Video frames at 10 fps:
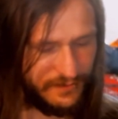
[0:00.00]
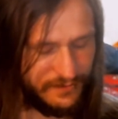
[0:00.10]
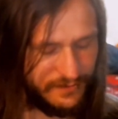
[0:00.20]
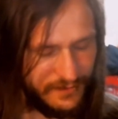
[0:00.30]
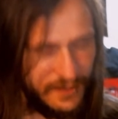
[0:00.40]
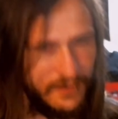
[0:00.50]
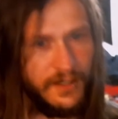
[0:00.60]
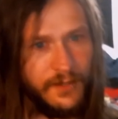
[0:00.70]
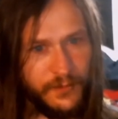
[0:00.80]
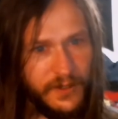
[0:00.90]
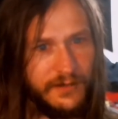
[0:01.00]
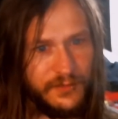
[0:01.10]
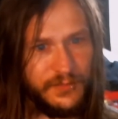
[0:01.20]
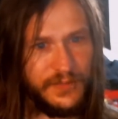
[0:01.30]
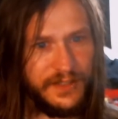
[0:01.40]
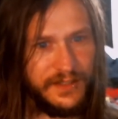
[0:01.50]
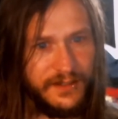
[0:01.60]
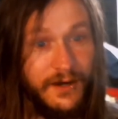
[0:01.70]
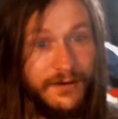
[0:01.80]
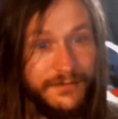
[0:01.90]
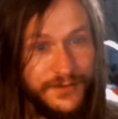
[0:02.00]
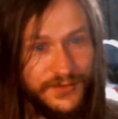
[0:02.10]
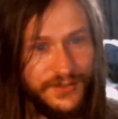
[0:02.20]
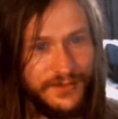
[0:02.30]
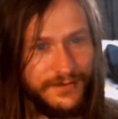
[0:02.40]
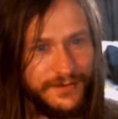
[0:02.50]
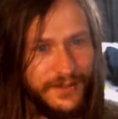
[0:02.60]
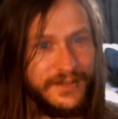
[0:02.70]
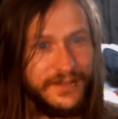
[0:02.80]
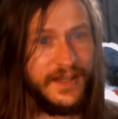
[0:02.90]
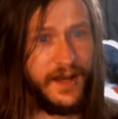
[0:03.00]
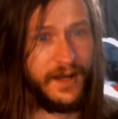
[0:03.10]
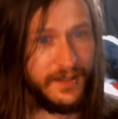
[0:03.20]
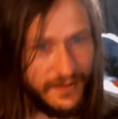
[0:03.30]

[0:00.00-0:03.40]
You know, upright would be offensive, you know, attack.